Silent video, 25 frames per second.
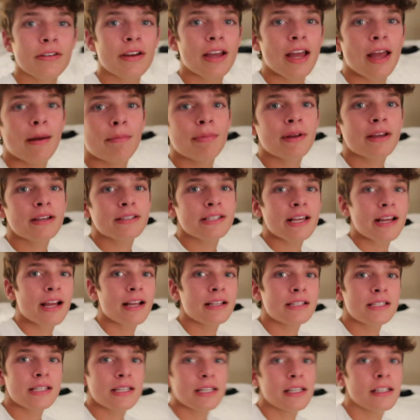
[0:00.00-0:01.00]
it's okay, because I
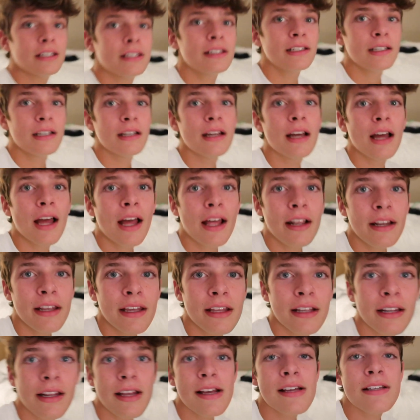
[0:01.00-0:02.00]
got to eat,
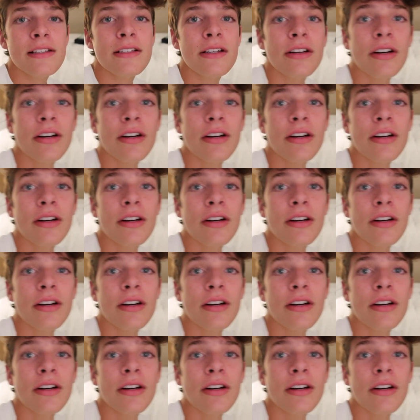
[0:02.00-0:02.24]
and eating is